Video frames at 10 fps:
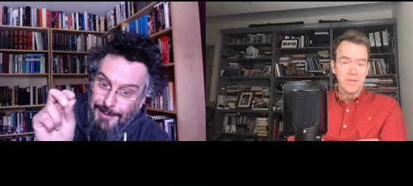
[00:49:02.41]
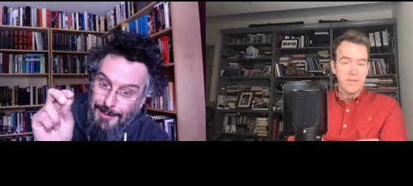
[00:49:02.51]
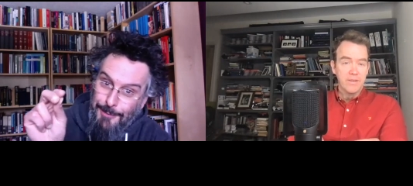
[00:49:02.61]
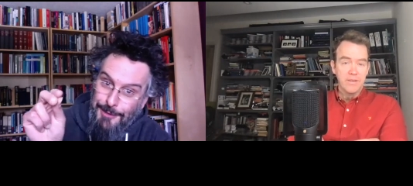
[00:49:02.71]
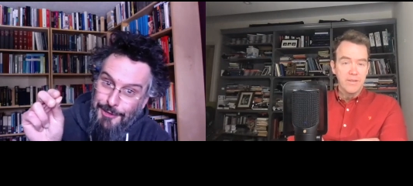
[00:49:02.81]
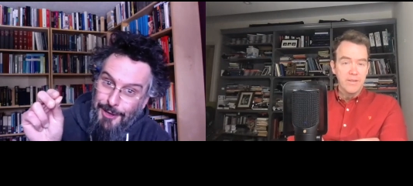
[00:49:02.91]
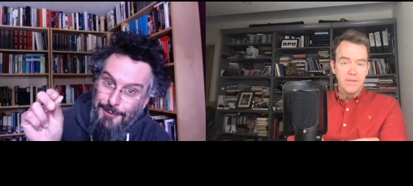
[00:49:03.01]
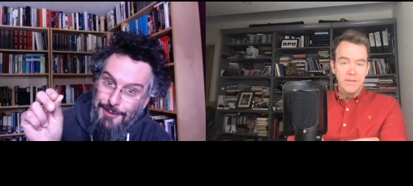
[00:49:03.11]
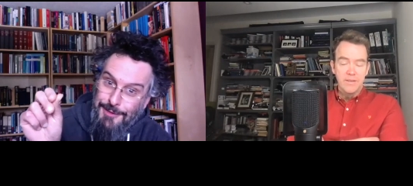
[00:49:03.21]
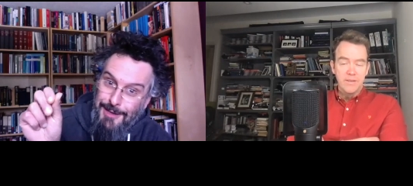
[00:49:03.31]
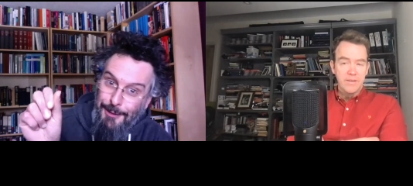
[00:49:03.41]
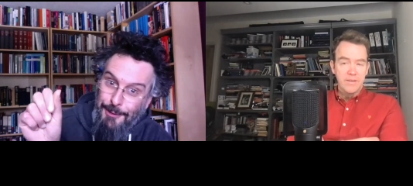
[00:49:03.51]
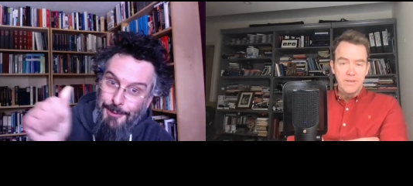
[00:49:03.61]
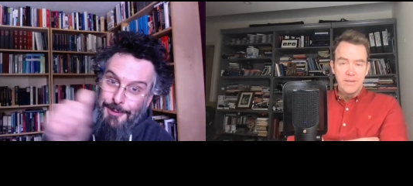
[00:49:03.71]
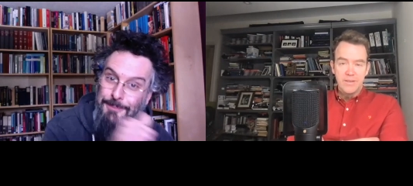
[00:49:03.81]
Speaker 1: Thomas Jefferson
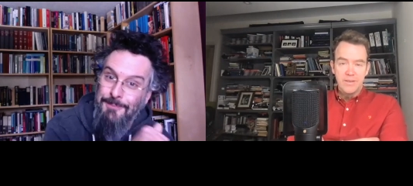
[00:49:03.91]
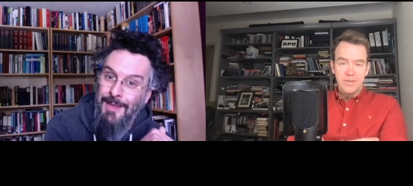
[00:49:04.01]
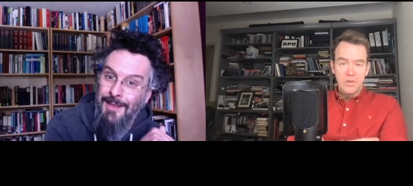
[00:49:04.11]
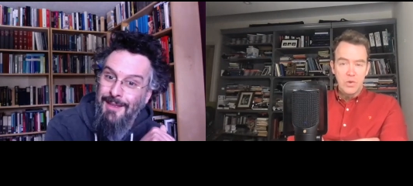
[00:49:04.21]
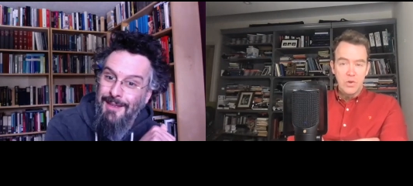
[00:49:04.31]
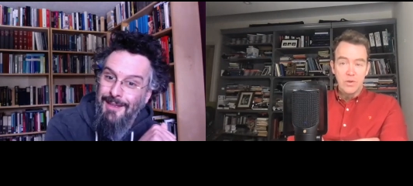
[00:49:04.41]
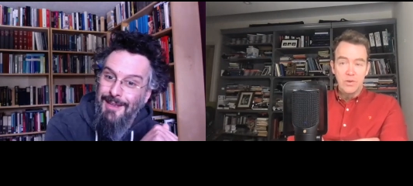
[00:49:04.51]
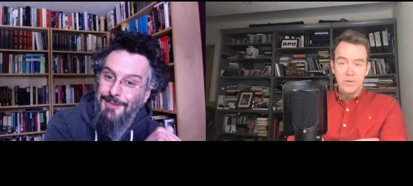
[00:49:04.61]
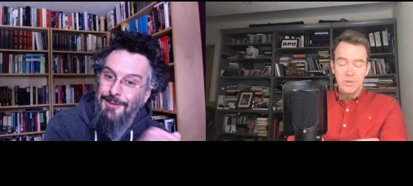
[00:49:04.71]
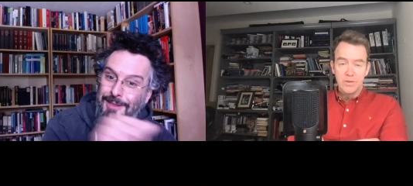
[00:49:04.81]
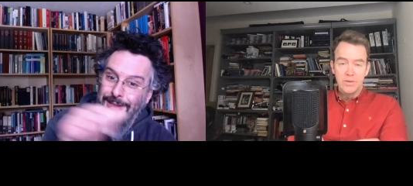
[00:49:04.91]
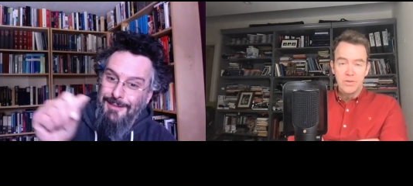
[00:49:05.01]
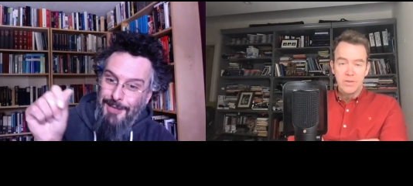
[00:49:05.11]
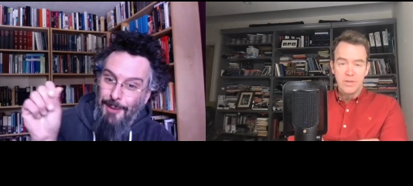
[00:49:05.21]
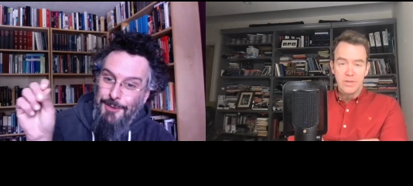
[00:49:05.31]
algorithm sure. so that
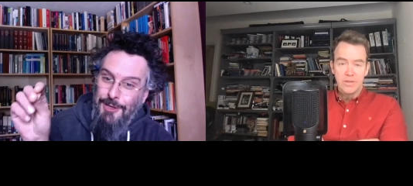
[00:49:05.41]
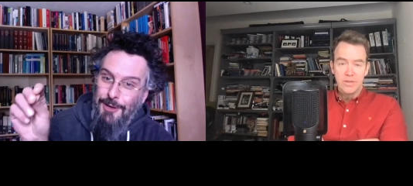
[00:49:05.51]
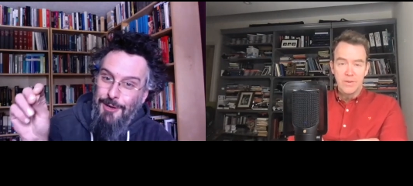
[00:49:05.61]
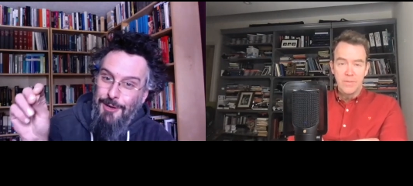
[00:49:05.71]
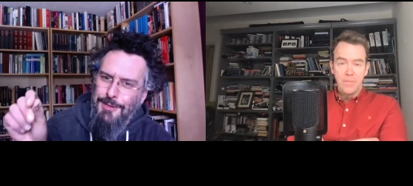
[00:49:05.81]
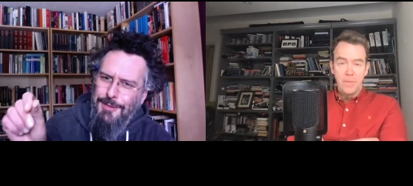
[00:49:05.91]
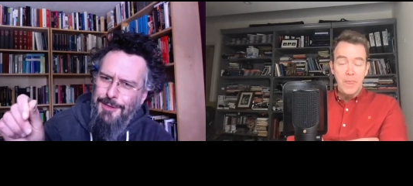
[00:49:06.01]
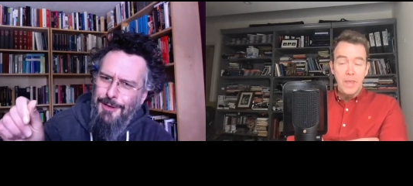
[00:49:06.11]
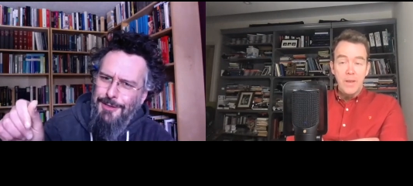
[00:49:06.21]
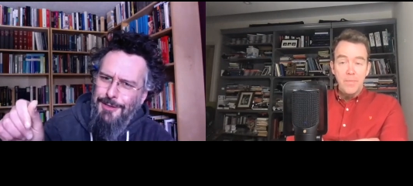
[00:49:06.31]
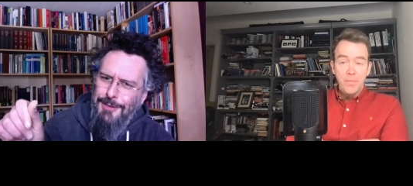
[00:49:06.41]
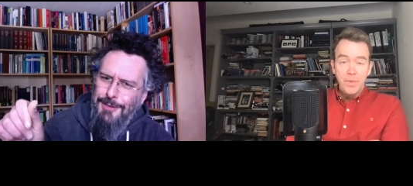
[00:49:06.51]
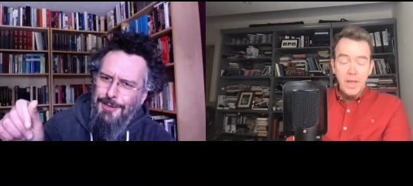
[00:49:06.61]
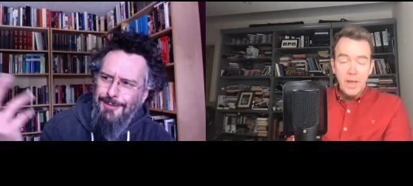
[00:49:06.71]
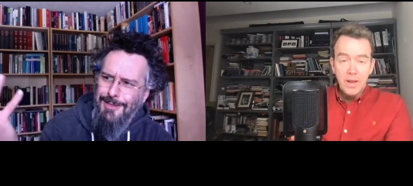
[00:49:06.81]
Thomas Jefferson starts saying
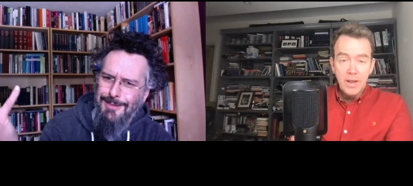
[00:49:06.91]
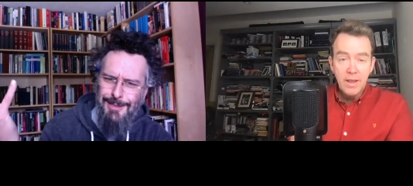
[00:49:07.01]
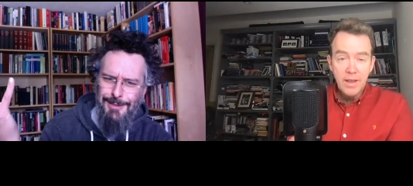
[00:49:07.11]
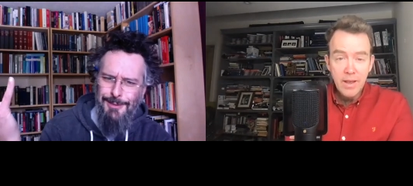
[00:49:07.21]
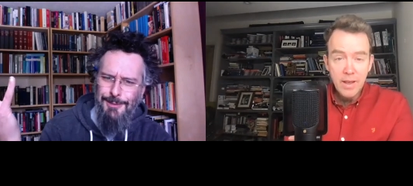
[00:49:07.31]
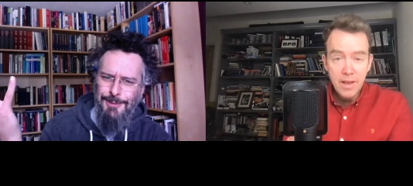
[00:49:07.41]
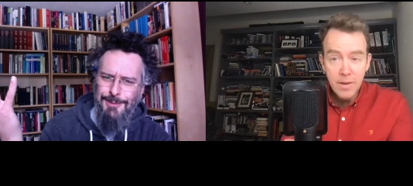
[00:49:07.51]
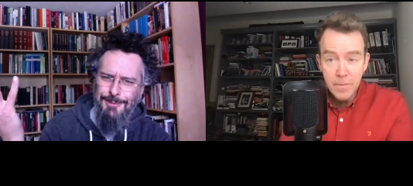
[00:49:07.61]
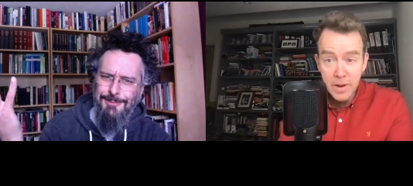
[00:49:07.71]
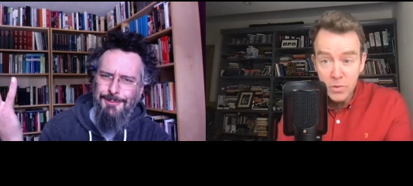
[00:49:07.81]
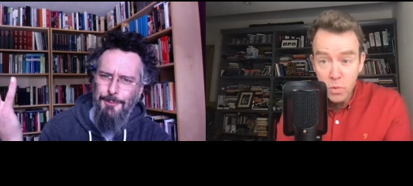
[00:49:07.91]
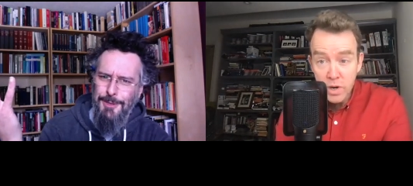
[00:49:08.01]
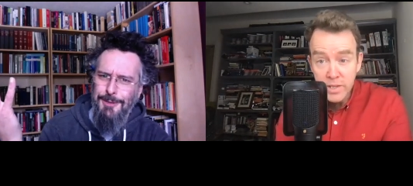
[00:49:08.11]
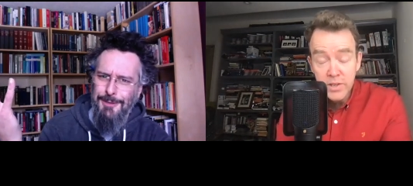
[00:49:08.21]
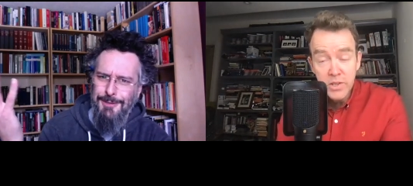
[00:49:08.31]
stuff that's like a little. But it's weird.
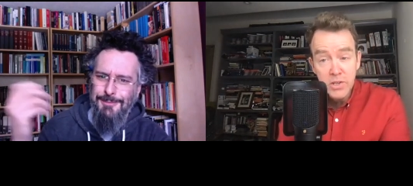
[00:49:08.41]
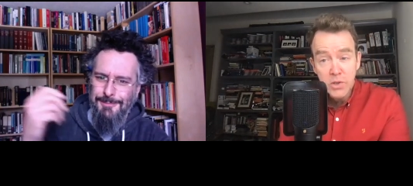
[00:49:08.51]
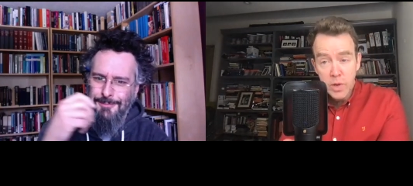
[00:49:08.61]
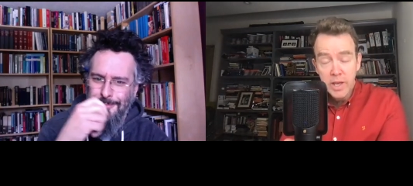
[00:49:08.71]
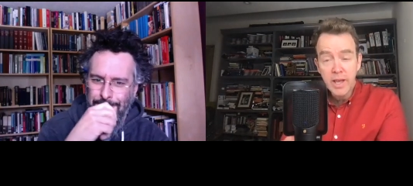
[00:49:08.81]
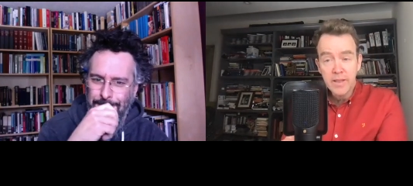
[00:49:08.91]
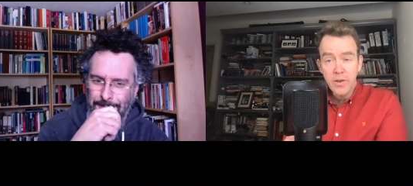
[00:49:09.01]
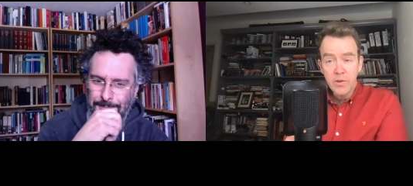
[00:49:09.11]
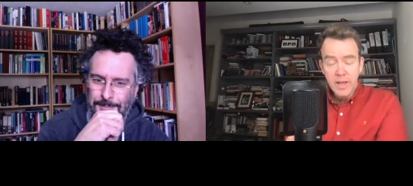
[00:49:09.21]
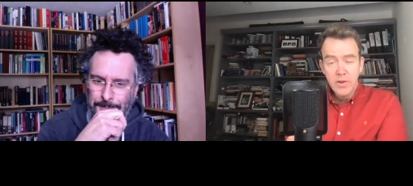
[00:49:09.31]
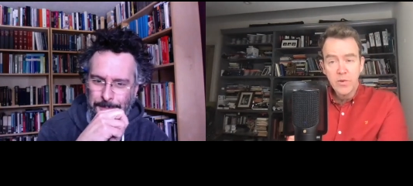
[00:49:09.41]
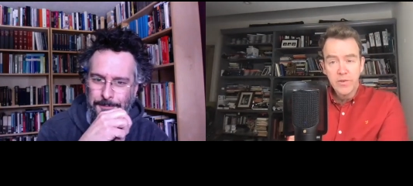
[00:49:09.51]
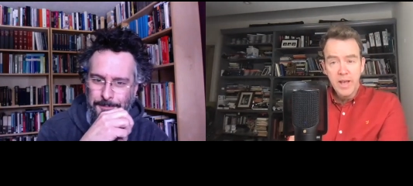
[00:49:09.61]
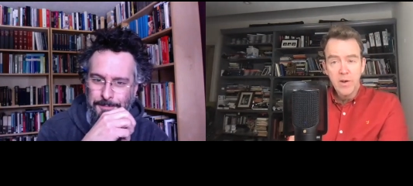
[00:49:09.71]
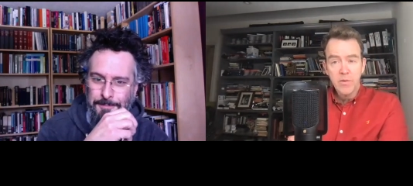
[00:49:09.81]
worse
Speaker 2: than just tweaking. Like you said
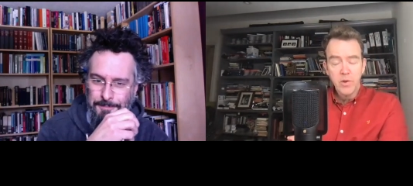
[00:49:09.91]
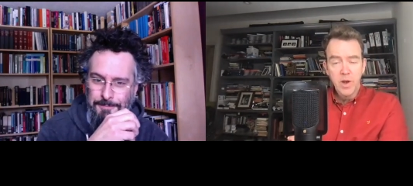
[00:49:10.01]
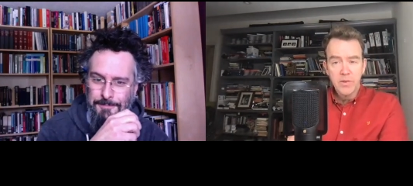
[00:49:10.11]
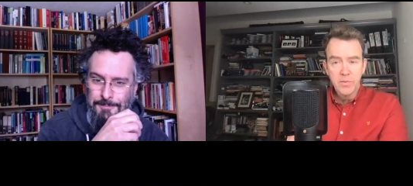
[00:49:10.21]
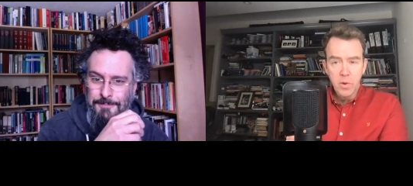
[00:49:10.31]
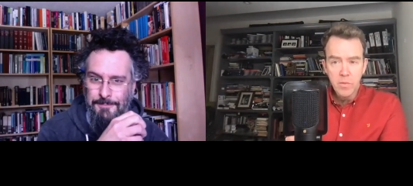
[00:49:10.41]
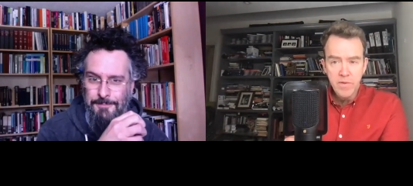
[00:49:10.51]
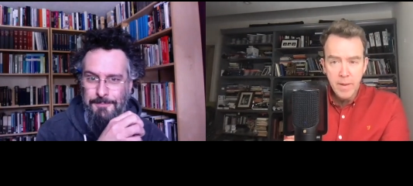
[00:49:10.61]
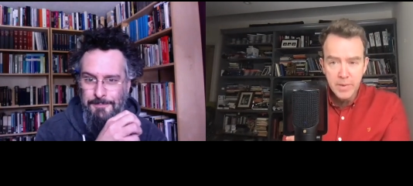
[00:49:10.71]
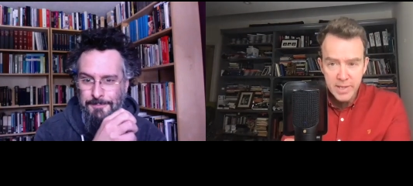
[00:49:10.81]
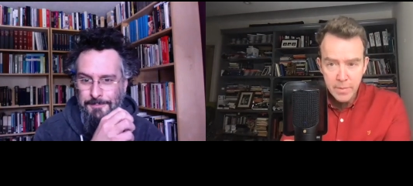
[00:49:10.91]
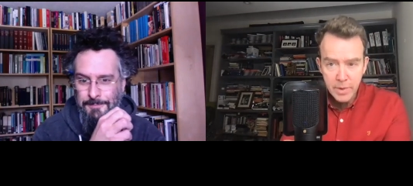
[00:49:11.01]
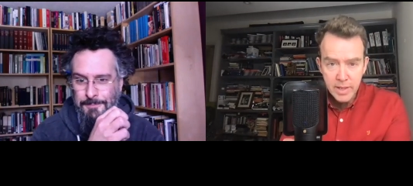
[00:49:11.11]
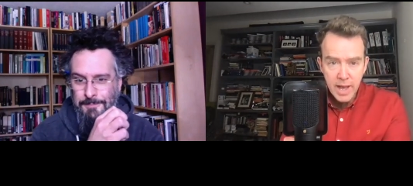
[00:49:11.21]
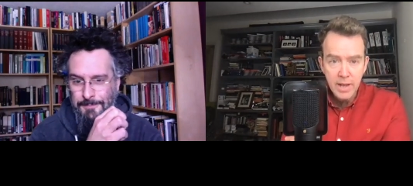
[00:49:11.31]
yourself, you have this problem of
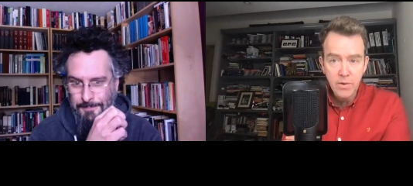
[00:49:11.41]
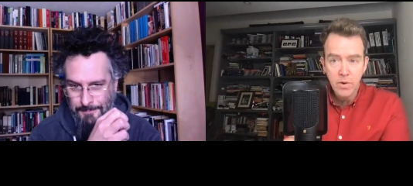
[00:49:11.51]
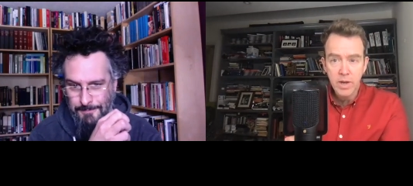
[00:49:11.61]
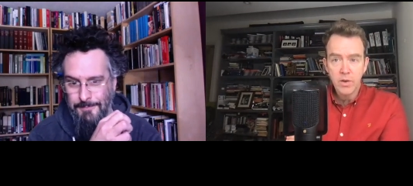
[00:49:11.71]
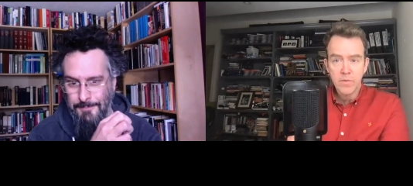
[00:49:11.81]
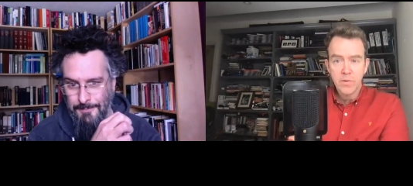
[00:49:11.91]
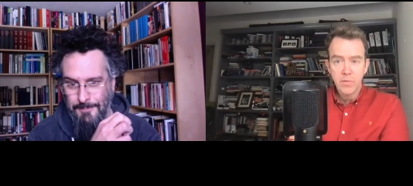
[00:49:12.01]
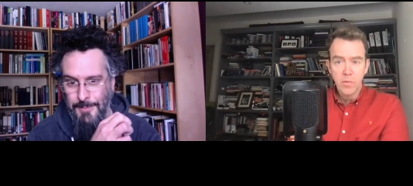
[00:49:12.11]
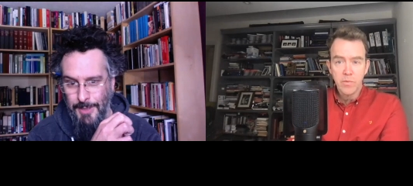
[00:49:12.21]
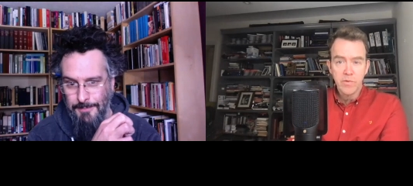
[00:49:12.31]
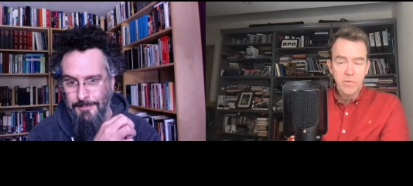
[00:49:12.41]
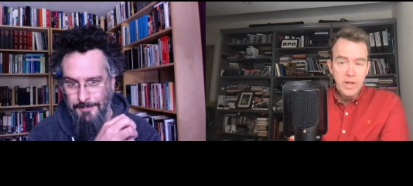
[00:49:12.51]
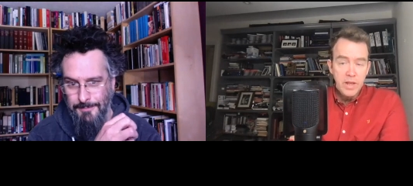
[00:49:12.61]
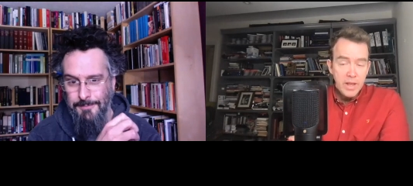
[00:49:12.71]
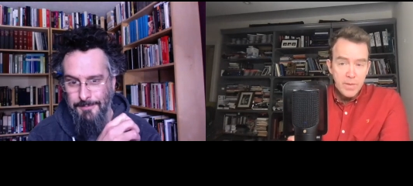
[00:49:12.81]
epistemic debt, right? You have this problem yeah. of
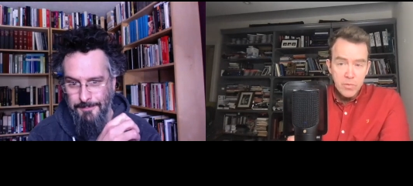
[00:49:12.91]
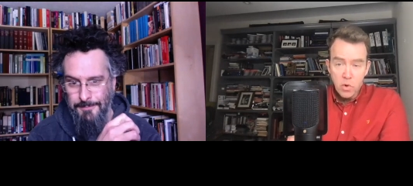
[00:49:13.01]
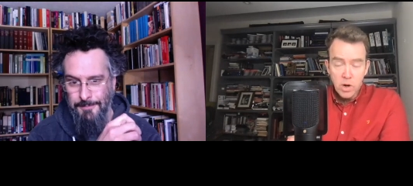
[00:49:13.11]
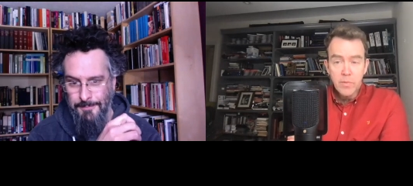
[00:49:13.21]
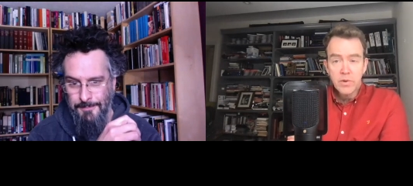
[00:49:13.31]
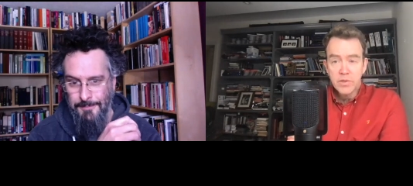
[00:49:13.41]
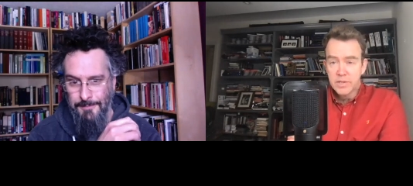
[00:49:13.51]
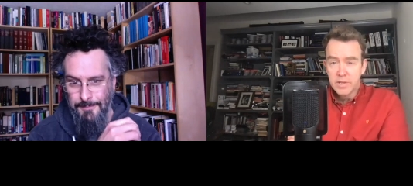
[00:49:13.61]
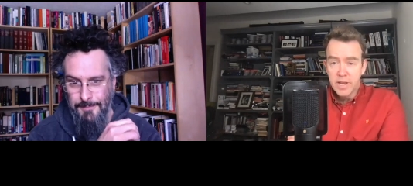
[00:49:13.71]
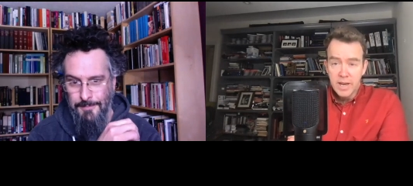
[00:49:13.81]
programmers in